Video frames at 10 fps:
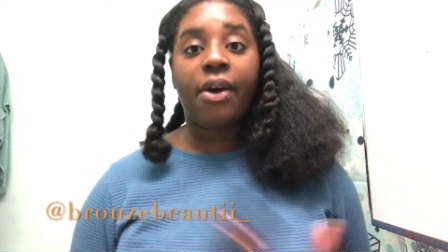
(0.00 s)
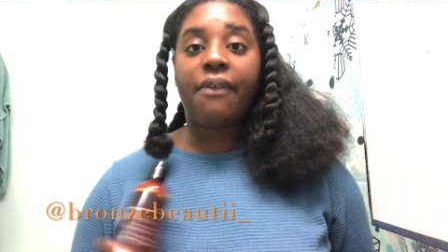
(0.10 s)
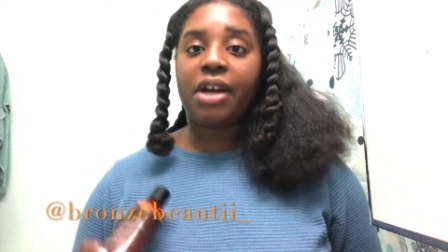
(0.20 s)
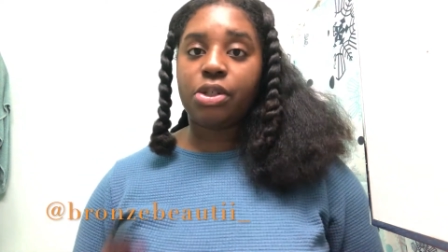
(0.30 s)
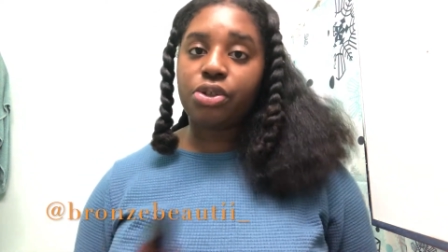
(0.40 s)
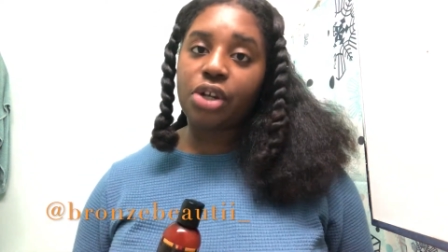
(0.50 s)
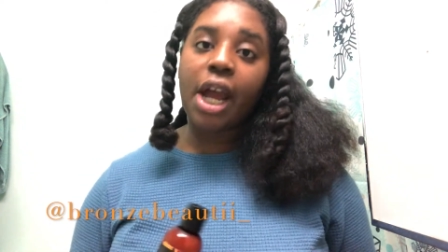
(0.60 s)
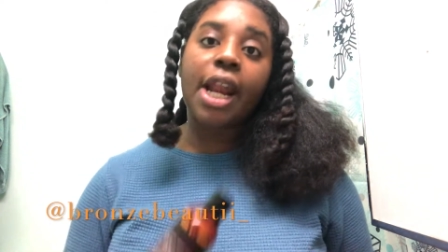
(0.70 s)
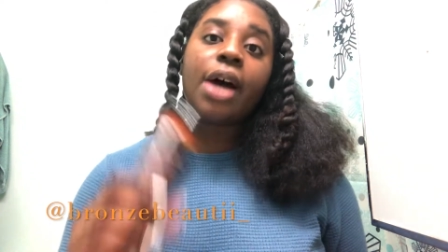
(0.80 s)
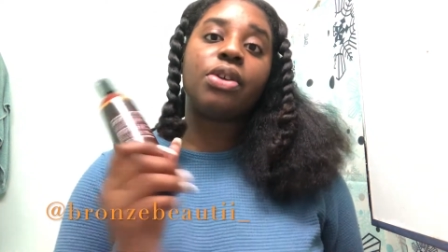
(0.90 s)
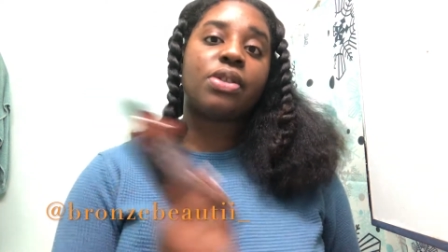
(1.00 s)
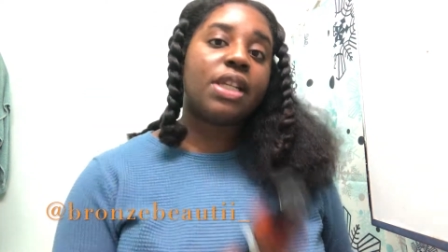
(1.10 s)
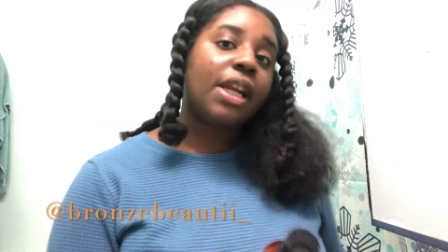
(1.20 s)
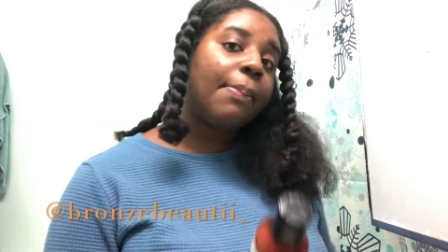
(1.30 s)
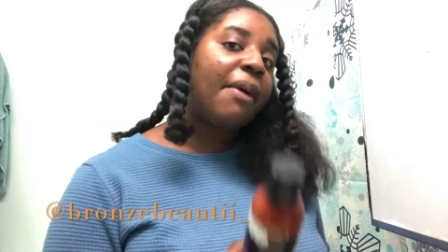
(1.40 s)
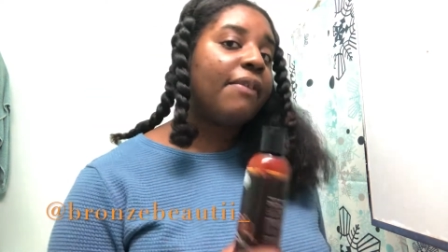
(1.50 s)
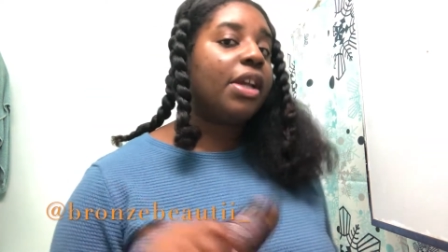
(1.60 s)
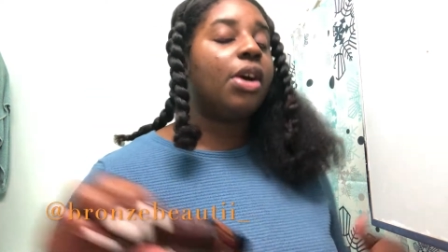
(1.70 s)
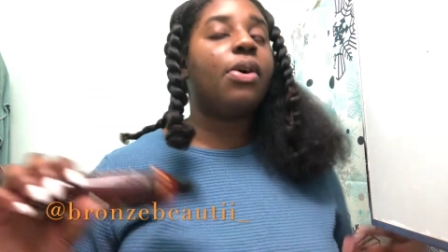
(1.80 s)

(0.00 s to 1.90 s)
If I do try it out, you'll see it in my video.